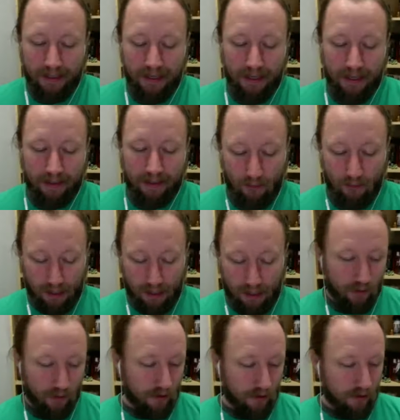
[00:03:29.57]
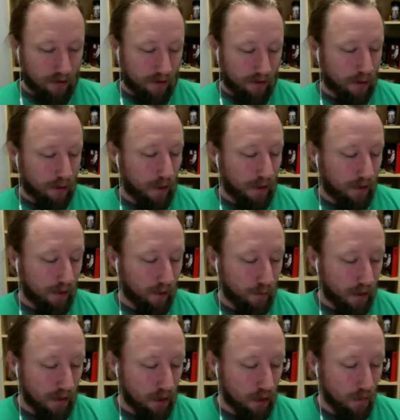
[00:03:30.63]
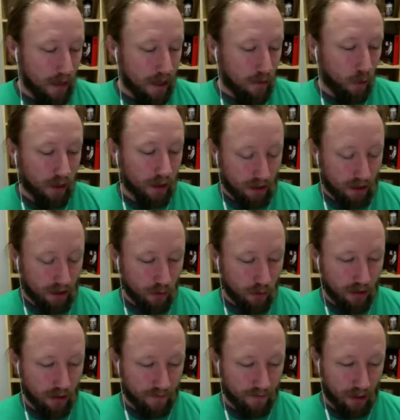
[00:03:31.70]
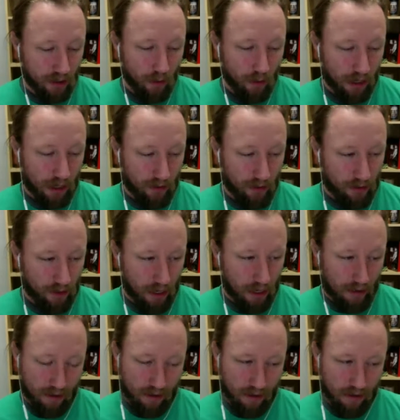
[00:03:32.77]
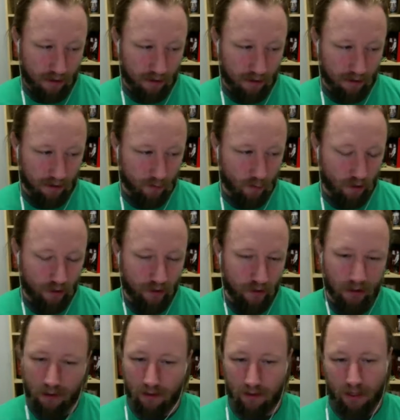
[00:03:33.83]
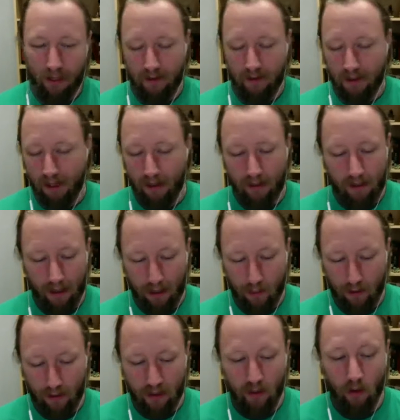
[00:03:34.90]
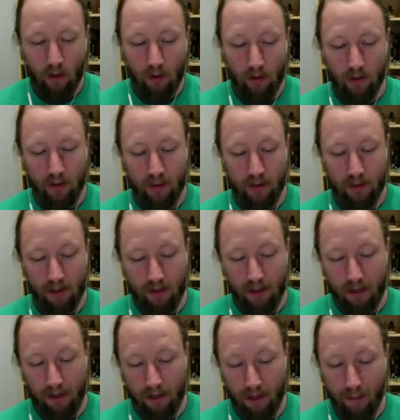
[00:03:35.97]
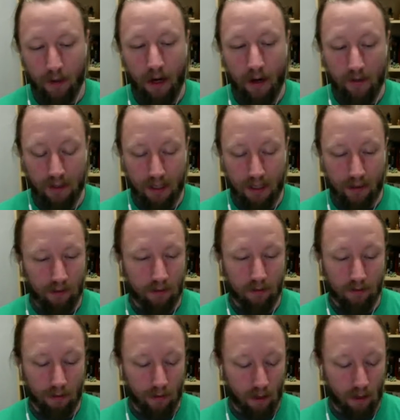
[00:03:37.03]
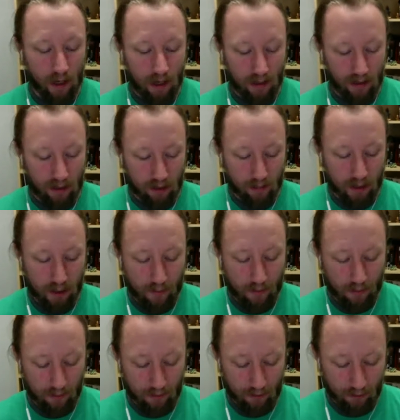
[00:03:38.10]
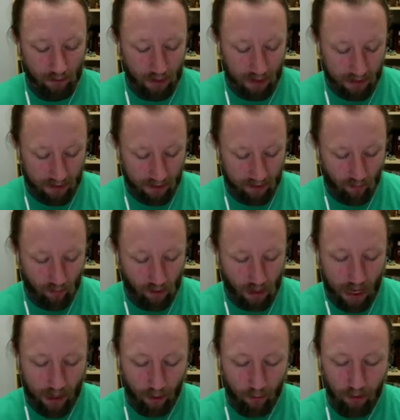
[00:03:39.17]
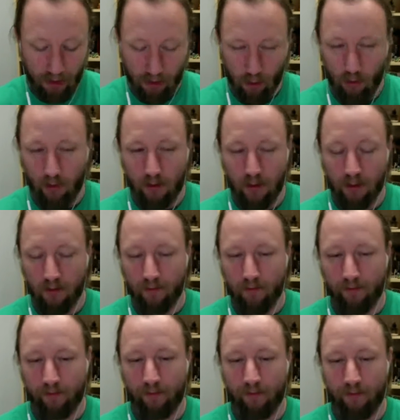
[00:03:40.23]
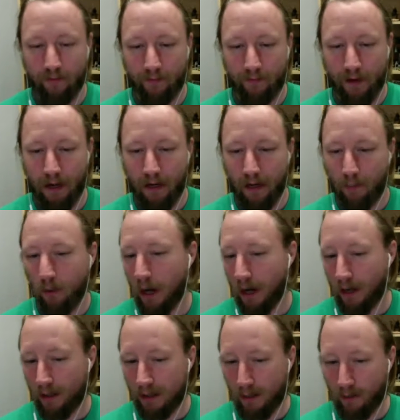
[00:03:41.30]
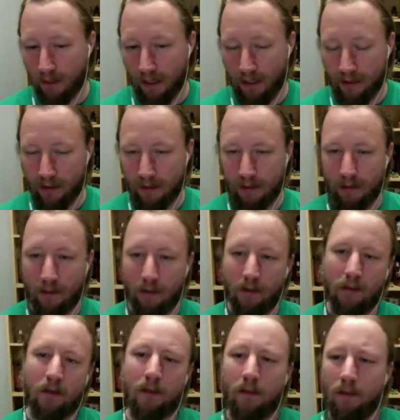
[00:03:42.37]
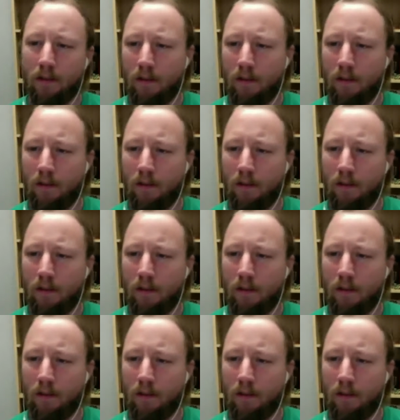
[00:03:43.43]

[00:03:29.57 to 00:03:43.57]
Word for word: don't. I don't suspect there'll be too many more exclusives going there with this mm-hmm. like you said like with the store closings that they keep announcing and, and whatnot it's just become a less reliable source of finding mm-hmm. product i would guess yeah